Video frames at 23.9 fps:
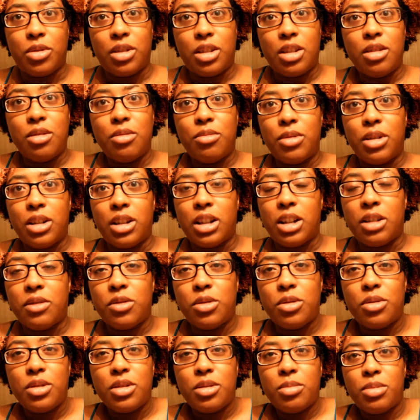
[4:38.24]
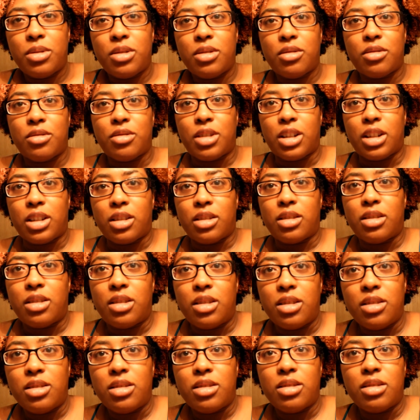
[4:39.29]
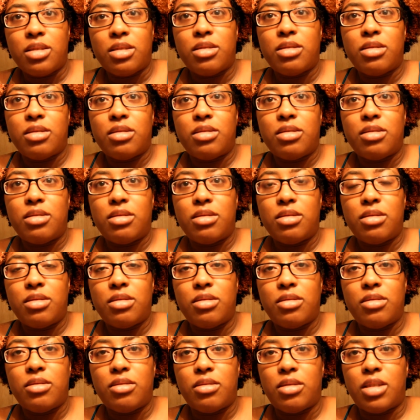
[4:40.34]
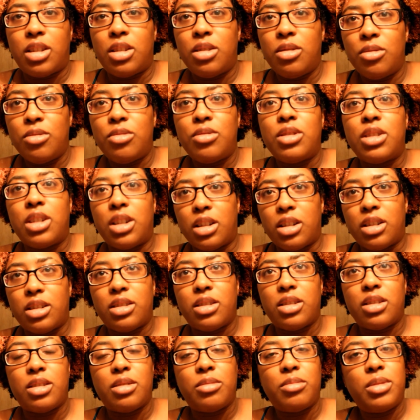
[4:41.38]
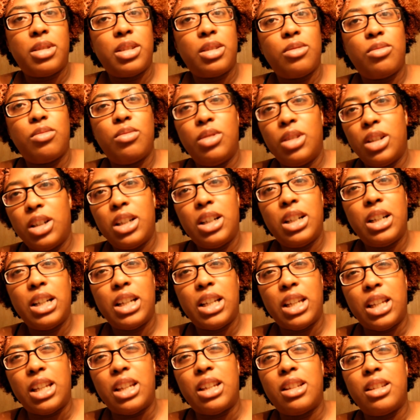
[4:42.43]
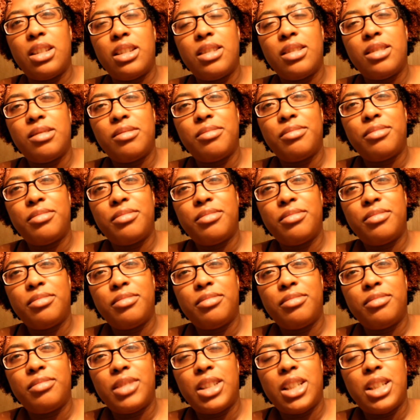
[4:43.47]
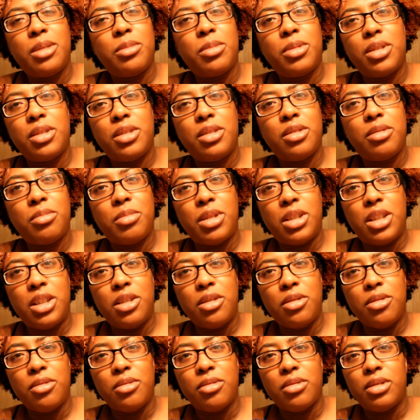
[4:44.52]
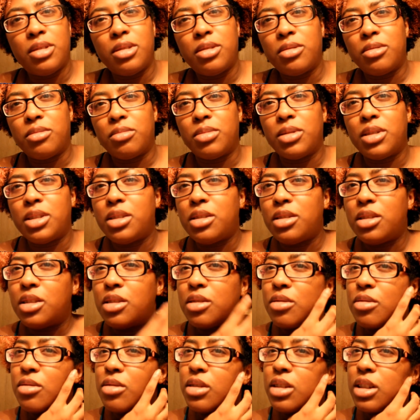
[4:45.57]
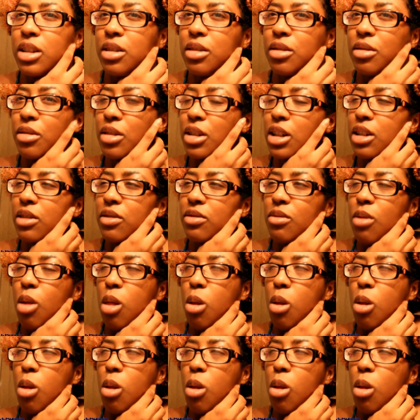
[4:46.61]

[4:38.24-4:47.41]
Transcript: but either way, I've always been attracting these huge guys, and I'm like, why? But it took me a, a little bit years later after